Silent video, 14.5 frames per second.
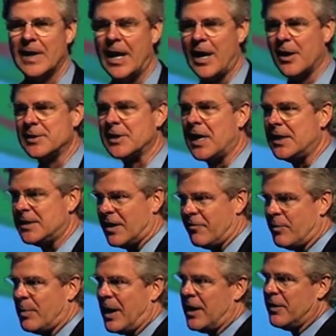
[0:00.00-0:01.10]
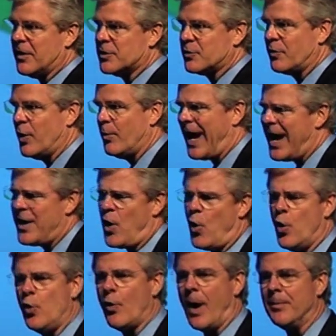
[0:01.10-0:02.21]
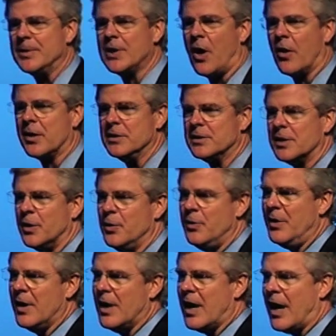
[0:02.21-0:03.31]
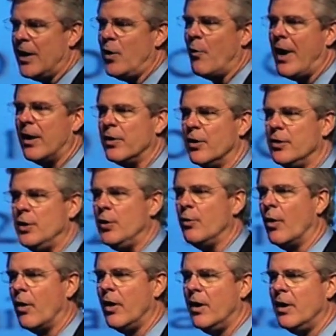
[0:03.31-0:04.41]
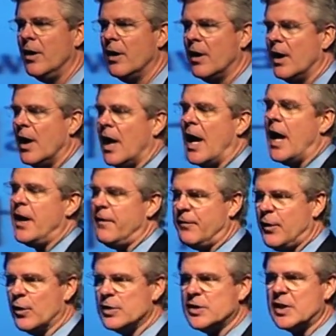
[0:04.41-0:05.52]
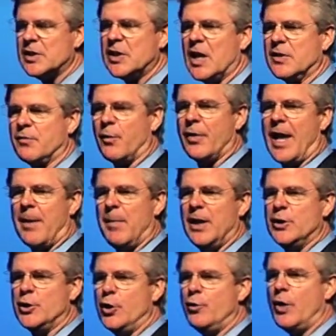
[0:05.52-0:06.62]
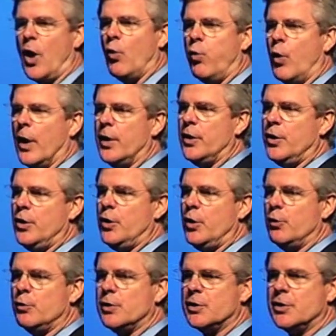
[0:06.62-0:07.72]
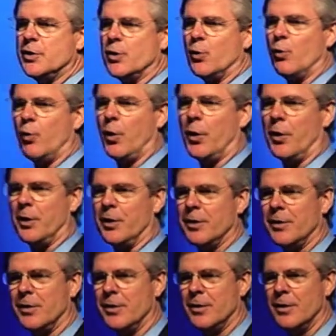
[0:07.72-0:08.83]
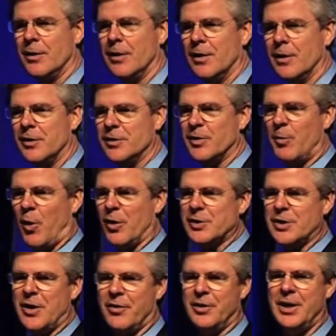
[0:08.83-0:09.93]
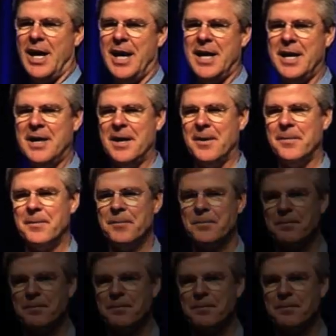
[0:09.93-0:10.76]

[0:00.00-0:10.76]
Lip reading: And I'll say it to everybody in this room. I know who I'm talking to. I know how good you are. And if you're successful, that means you know what used to work. Tomorrow's another day, isn't it?